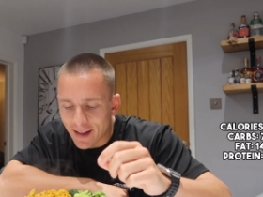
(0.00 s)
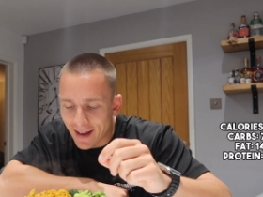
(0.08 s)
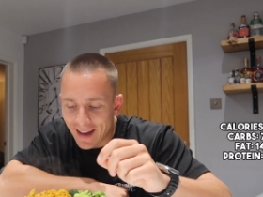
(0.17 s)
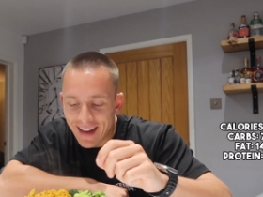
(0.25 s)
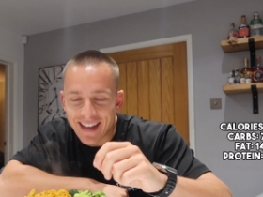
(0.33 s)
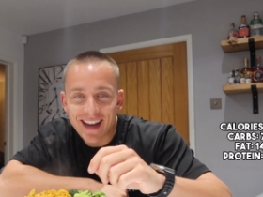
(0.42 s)

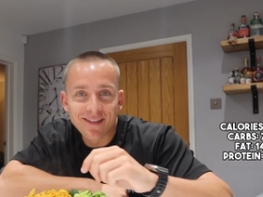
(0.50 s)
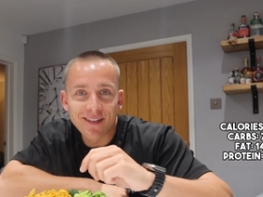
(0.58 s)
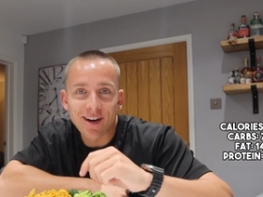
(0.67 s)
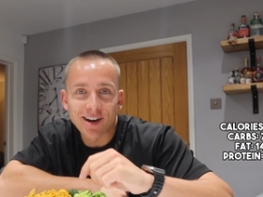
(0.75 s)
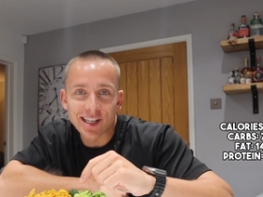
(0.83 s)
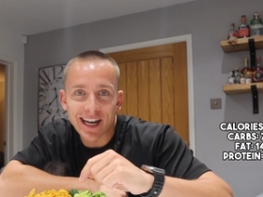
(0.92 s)
okay? I've
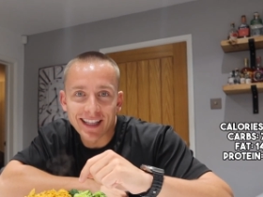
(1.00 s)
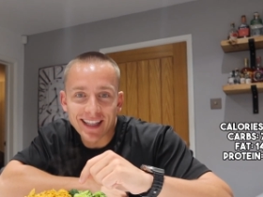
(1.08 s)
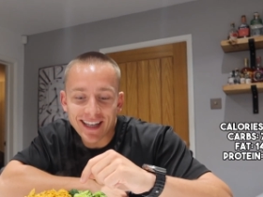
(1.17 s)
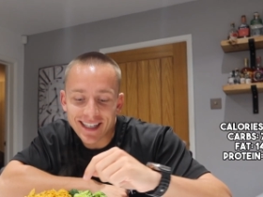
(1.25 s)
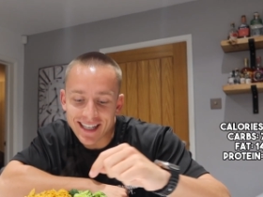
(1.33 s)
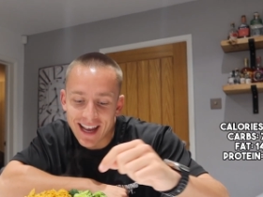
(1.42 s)
never actually had
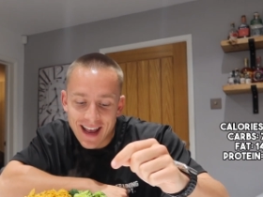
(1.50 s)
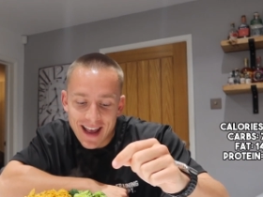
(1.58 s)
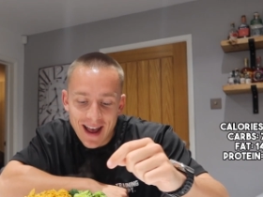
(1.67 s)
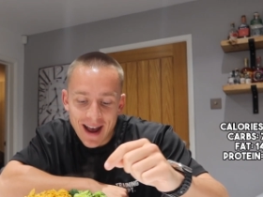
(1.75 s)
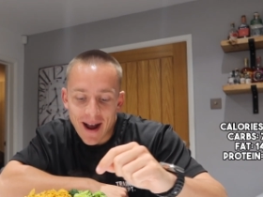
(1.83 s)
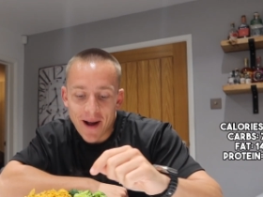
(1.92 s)
this.
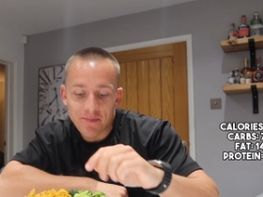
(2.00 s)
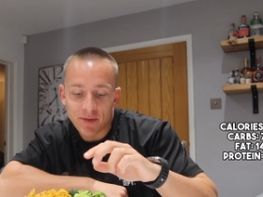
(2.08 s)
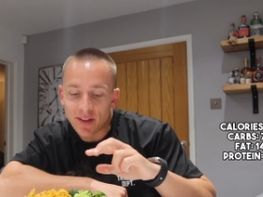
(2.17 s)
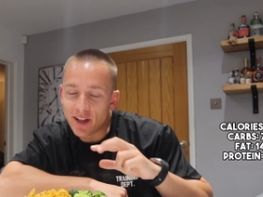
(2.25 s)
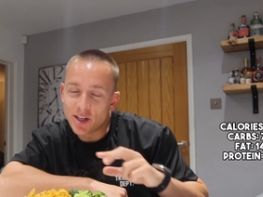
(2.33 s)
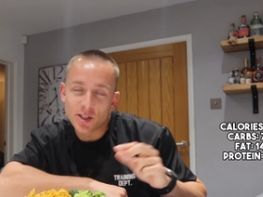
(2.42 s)
Um,
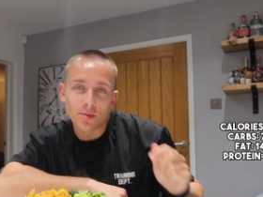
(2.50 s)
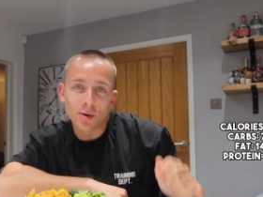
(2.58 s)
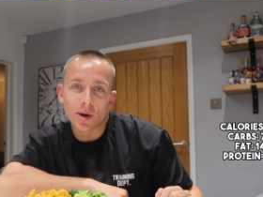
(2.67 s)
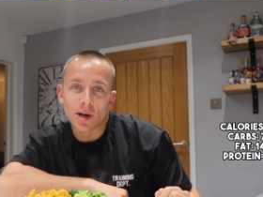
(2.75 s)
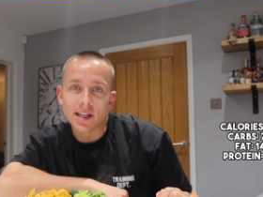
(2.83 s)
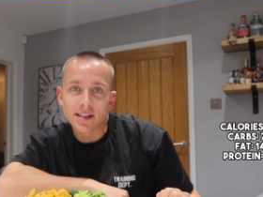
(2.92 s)
and then just a
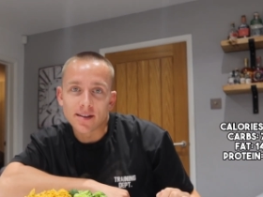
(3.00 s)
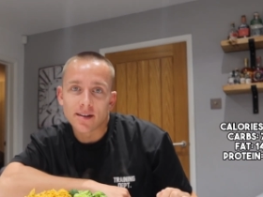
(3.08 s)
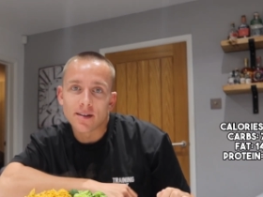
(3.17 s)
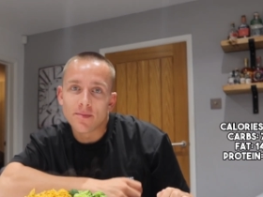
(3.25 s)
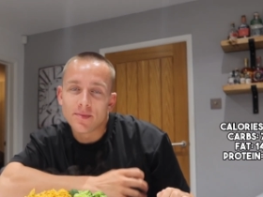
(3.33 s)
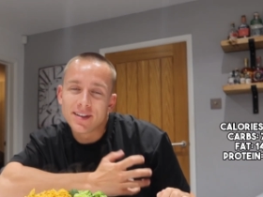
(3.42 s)
broccoli,
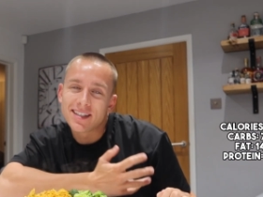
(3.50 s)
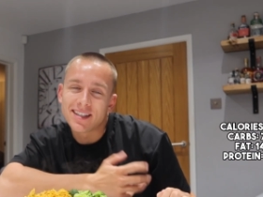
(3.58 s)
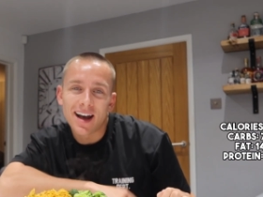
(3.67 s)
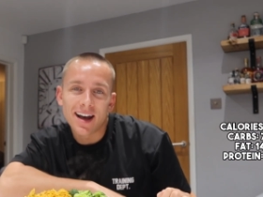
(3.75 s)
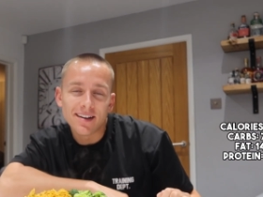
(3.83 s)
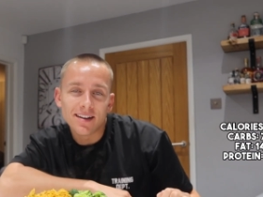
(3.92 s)
so
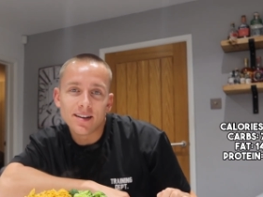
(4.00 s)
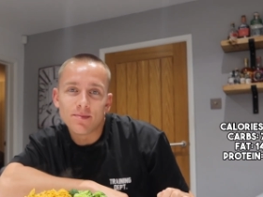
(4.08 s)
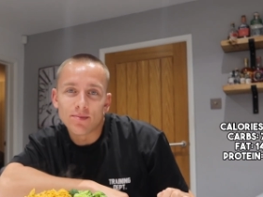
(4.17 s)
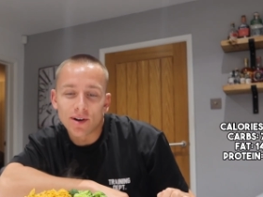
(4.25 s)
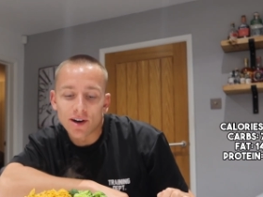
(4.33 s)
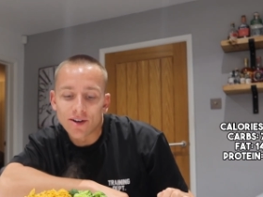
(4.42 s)

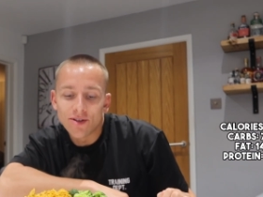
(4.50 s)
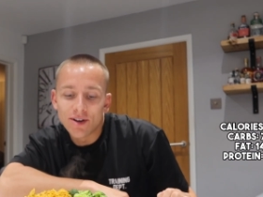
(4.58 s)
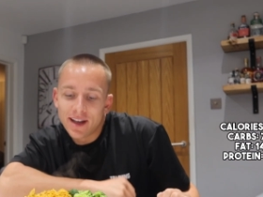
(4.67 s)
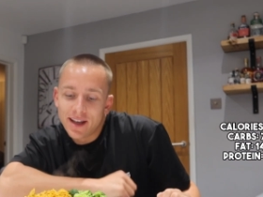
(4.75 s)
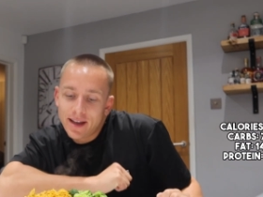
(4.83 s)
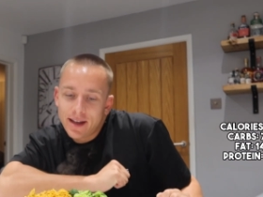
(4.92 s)
standard, bro,
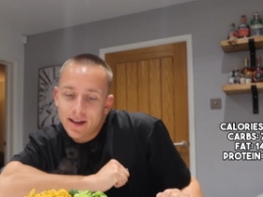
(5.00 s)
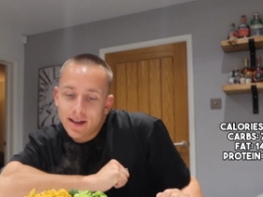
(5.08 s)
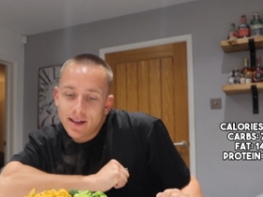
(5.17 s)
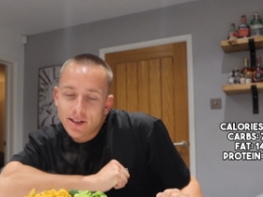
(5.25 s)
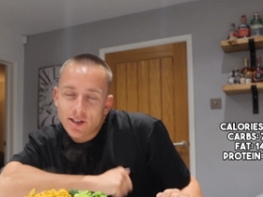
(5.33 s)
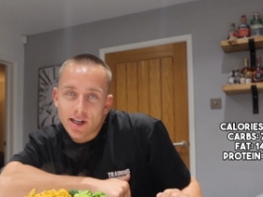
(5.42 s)

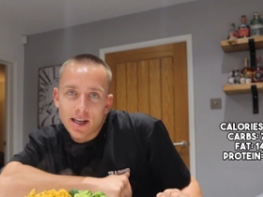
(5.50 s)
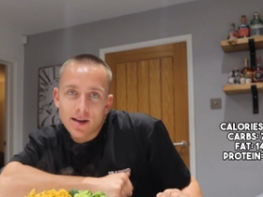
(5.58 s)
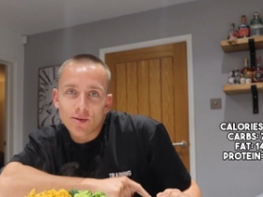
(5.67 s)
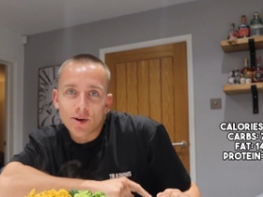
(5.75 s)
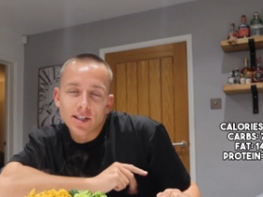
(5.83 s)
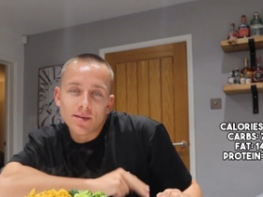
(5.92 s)

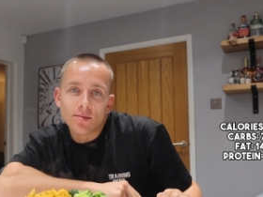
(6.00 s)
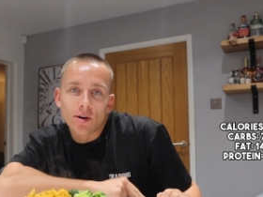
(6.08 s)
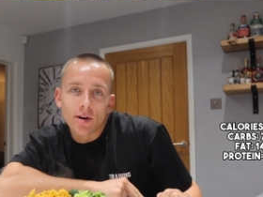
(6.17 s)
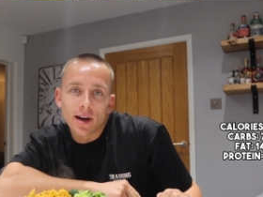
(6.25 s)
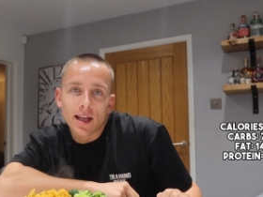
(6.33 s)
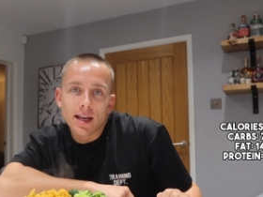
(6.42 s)
chicken, rice and
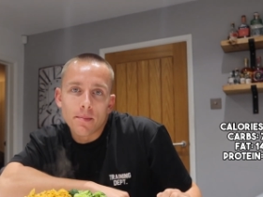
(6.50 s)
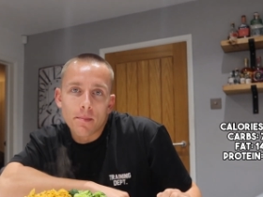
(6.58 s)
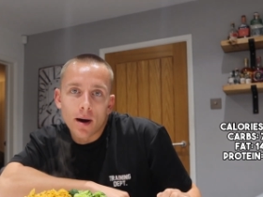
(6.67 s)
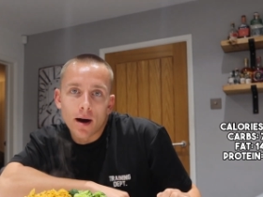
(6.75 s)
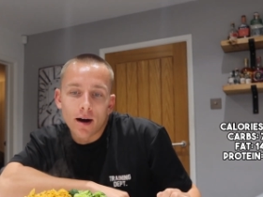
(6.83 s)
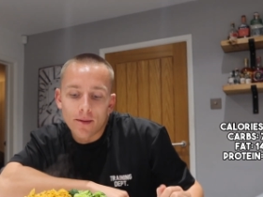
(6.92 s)
broccoli,
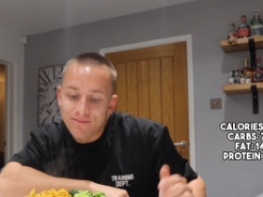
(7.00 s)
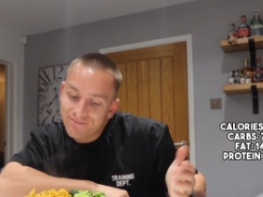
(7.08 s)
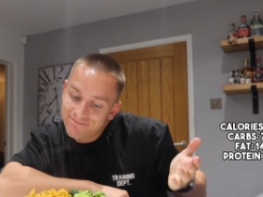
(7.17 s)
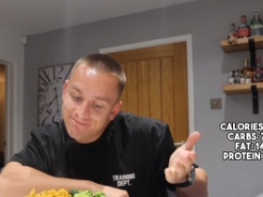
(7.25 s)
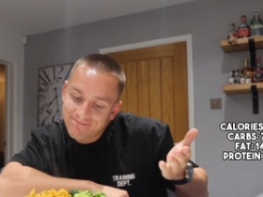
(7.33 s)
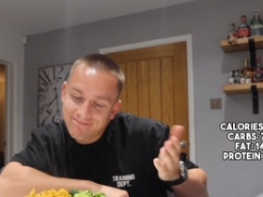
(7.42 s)
but
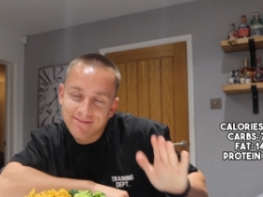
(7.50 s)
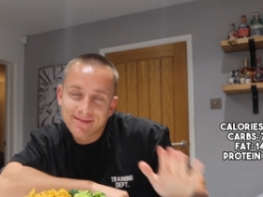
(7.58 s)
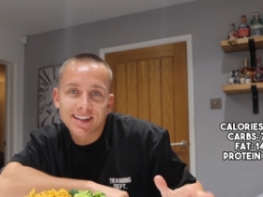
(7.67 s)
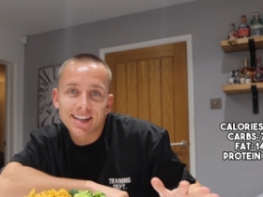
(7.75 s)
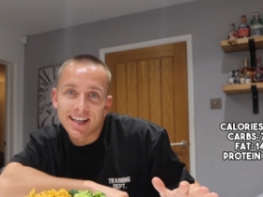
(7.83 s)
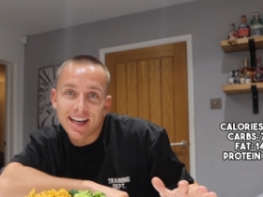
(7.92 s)

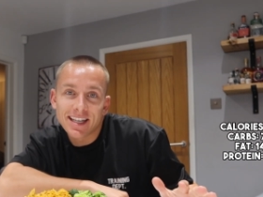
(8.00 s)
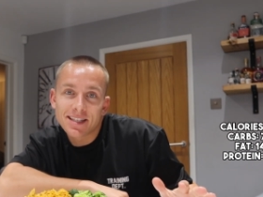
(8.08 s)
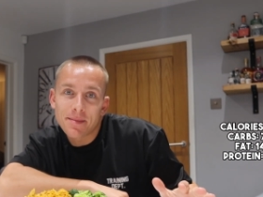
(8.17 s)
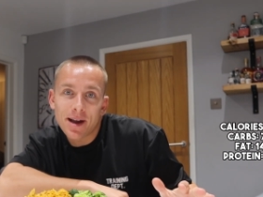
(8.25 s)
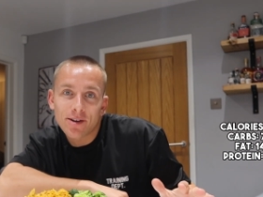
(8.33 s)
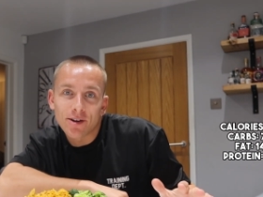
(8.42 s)
it hits
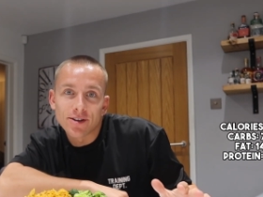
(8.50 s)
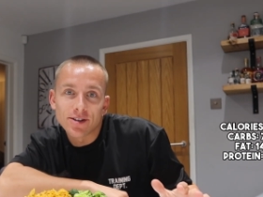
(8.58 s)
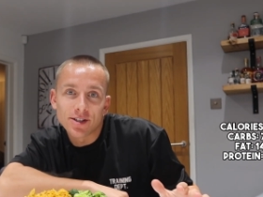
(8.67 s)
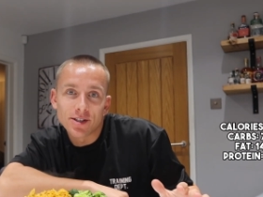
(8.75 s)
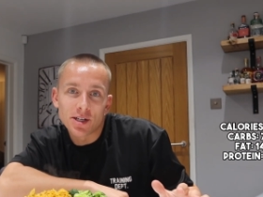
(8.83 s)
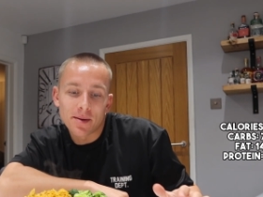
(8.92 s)
the
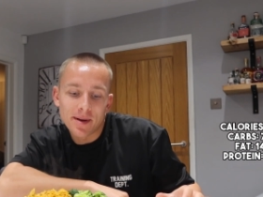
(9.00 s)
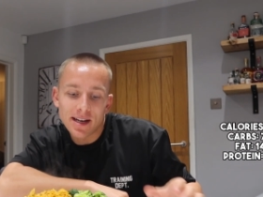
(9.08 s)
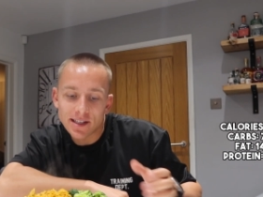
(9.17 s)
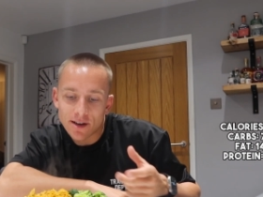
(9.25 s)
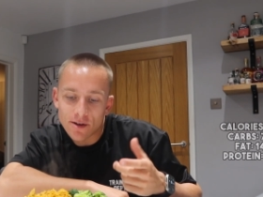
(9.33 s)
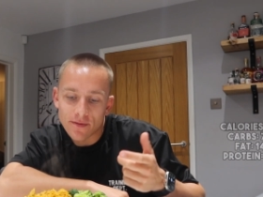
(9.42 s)
macros. Do you know what I mean?
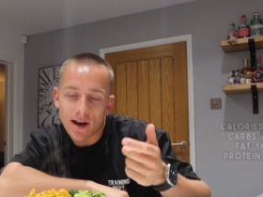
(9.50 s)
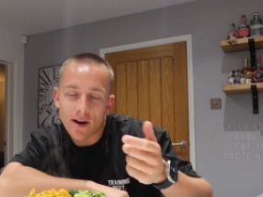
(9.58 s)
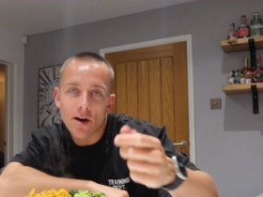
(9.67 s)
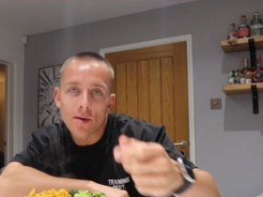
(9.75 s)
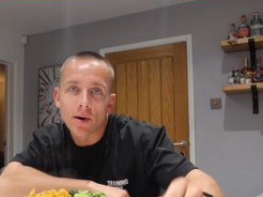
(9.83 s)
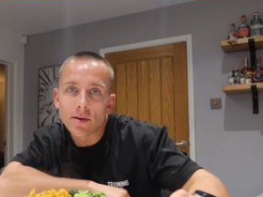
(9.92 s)
It's low fat,
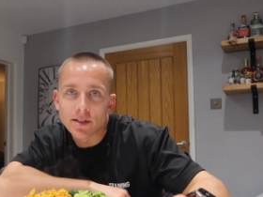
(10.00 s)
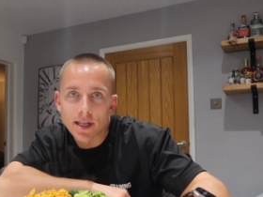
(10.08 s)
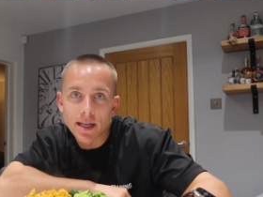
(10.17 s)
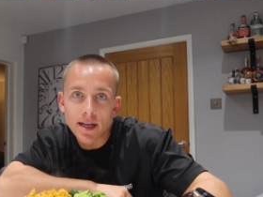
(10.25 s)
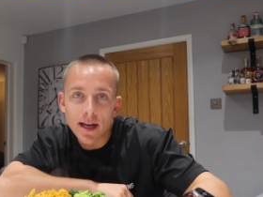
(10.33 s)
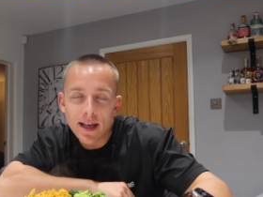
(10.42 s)
high
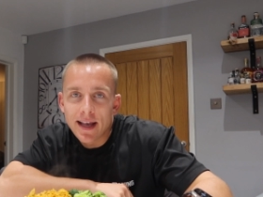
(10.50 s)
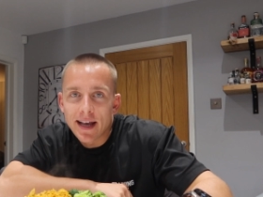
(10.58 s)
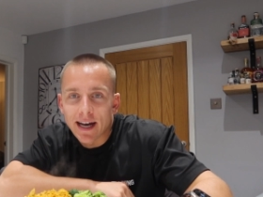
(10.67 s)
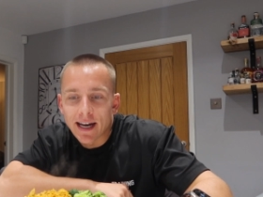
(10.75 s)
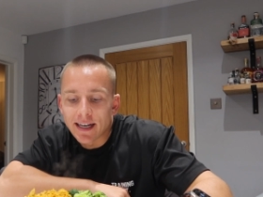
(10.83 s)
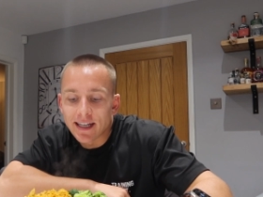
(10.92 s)
protein,
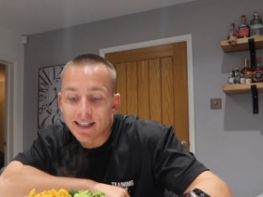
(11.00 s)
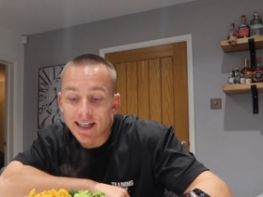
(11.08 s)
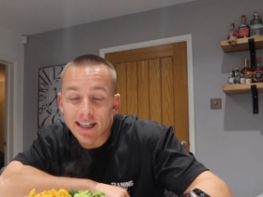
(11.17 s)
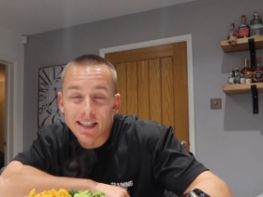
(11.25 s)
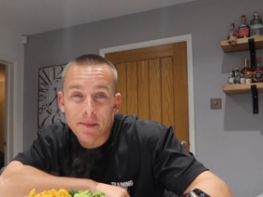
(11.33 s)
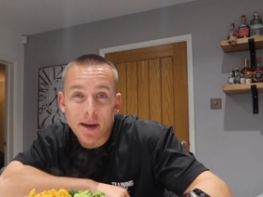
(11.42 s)
and it
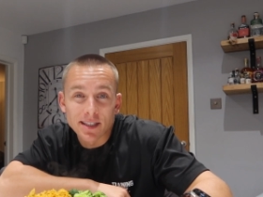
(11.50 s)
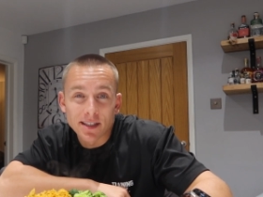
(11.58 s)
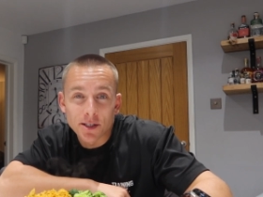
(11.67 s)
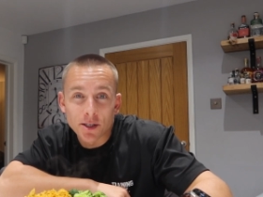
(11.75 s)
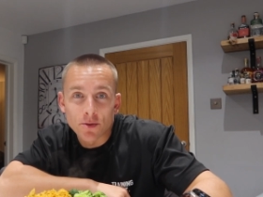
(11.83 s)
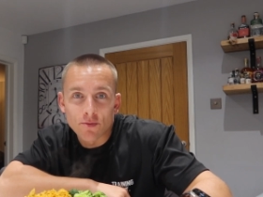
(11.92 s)
tastes amazing
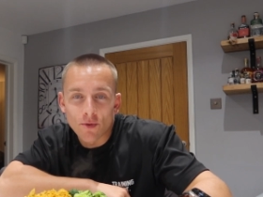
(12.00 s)
too.